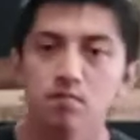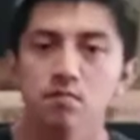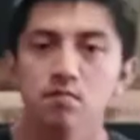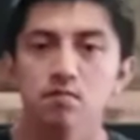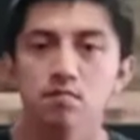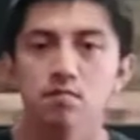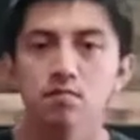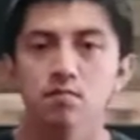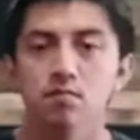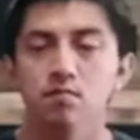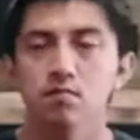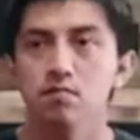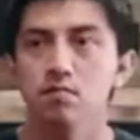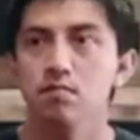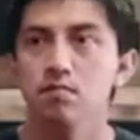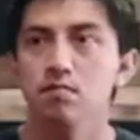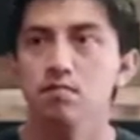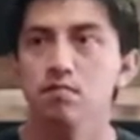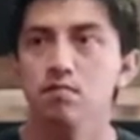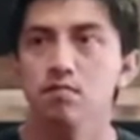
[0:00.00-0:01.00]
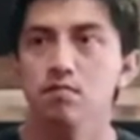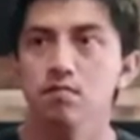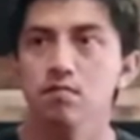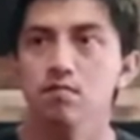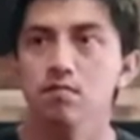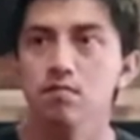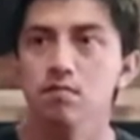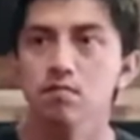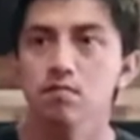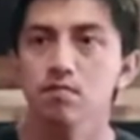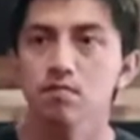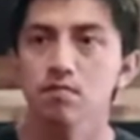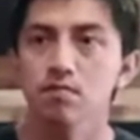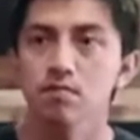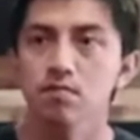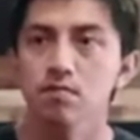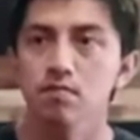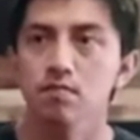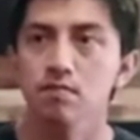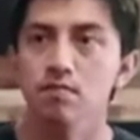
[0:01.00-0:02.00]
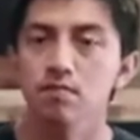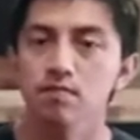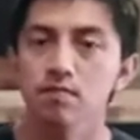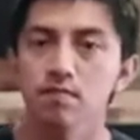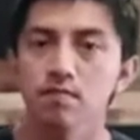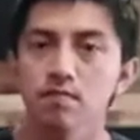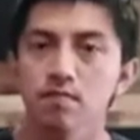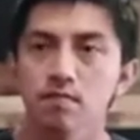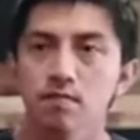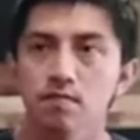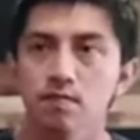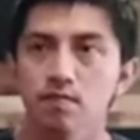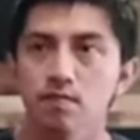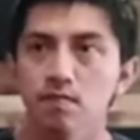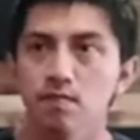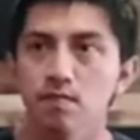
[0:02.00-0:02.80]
No words are spoken by the person on screen.